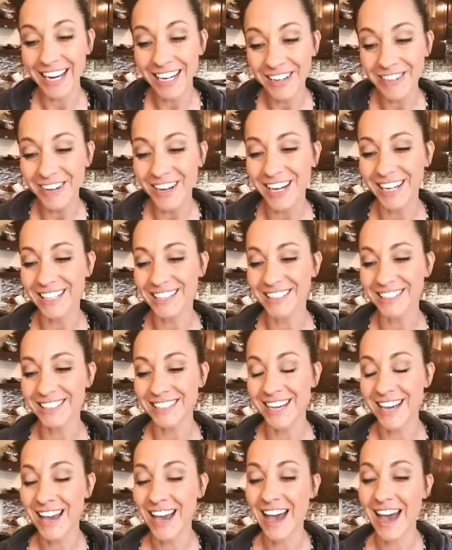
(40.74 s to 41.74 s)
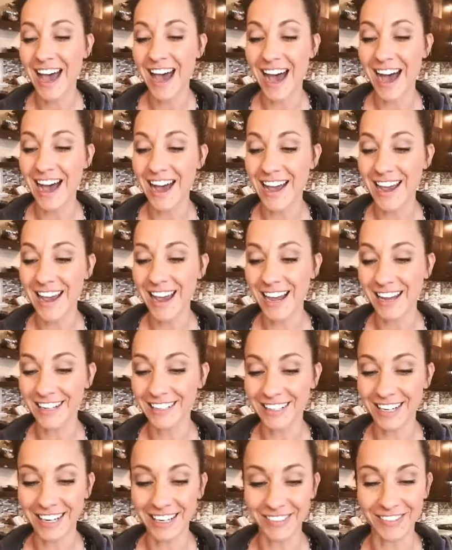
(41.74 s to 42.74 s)
Anyways, I
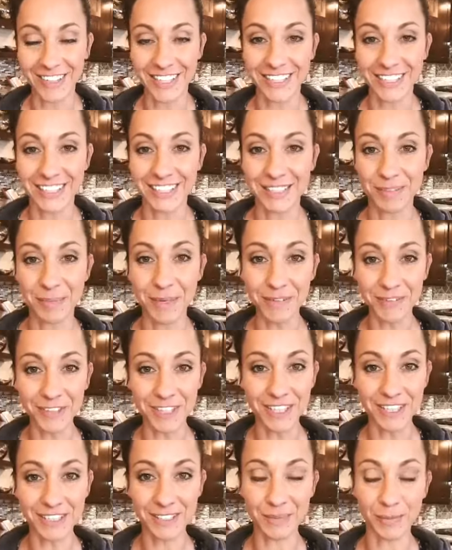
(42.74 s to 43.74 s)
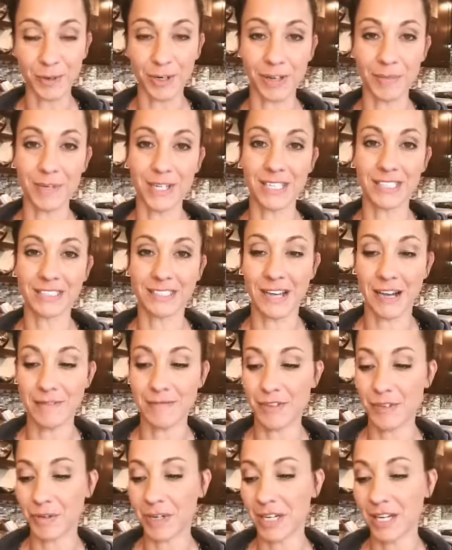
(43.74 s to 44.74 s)
had kind of like this epiphany this morning because
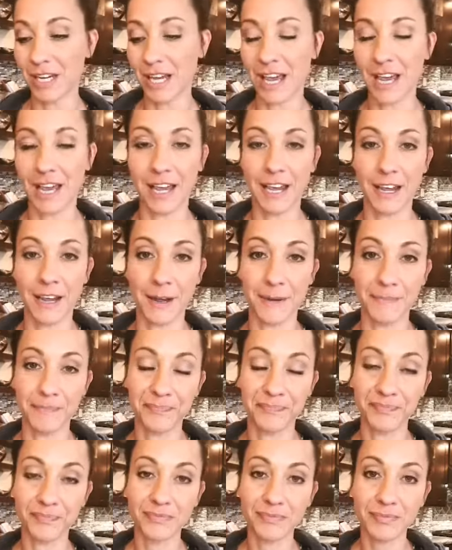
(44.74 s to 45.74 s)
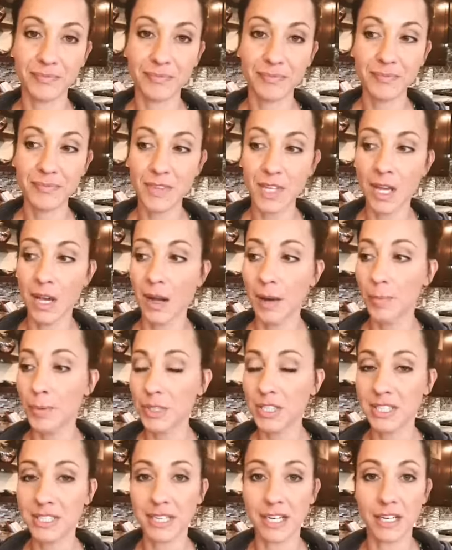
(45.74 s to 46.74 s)
I'm doing a a
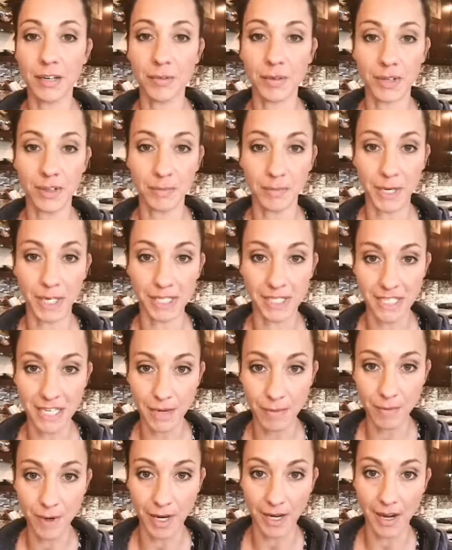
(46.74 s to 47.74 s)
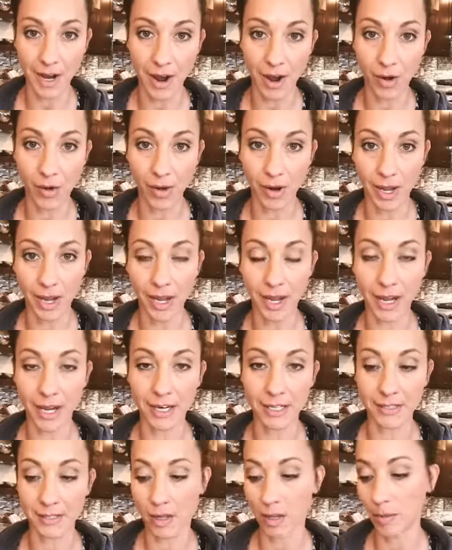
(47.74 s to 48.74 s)
book study with my team right now
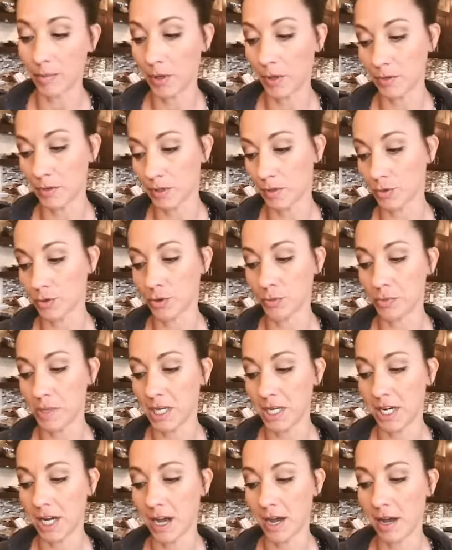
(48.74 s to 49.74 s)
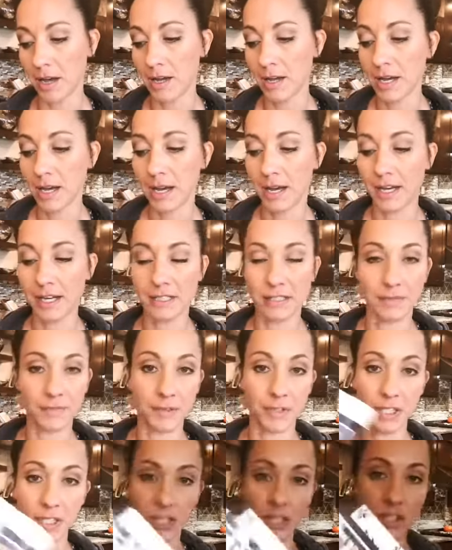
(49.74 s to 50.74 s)
and it's all about social media. It's
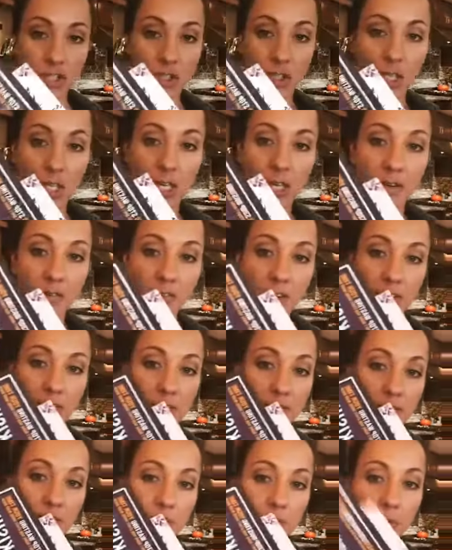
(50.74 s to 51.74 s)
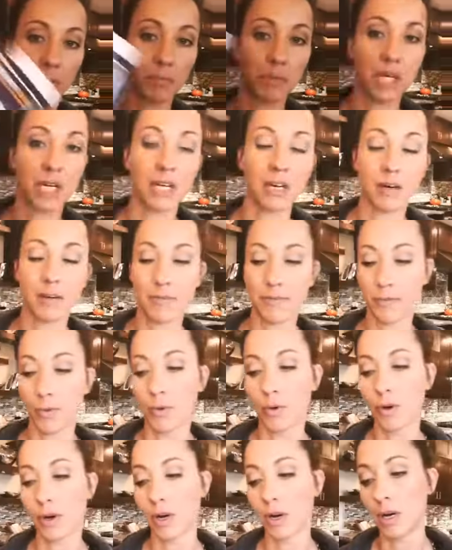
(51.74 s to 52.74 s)
freakishly effective social media
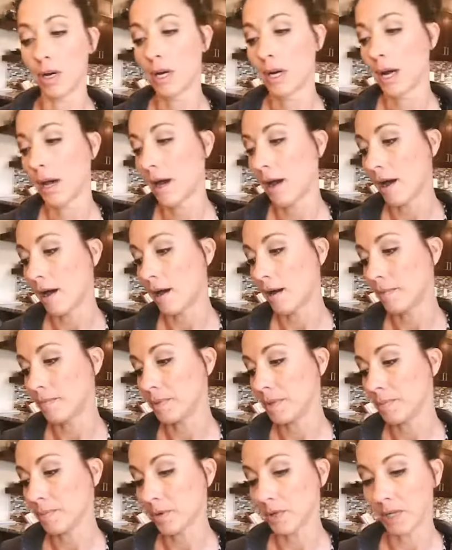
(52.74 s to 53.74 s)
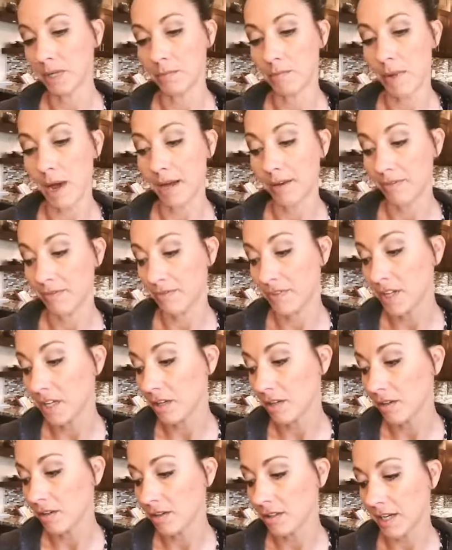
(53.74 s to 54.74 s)
for um, people in my
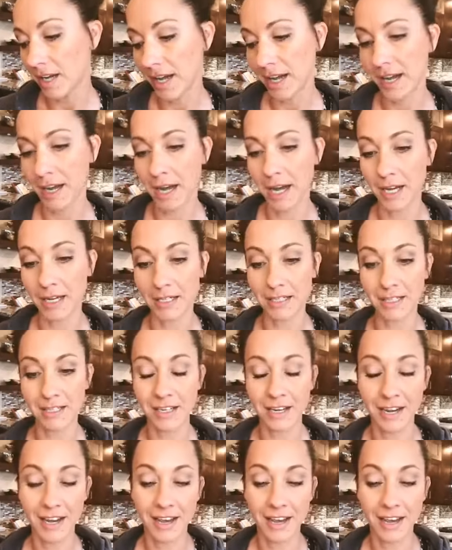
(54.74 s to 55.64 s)
field and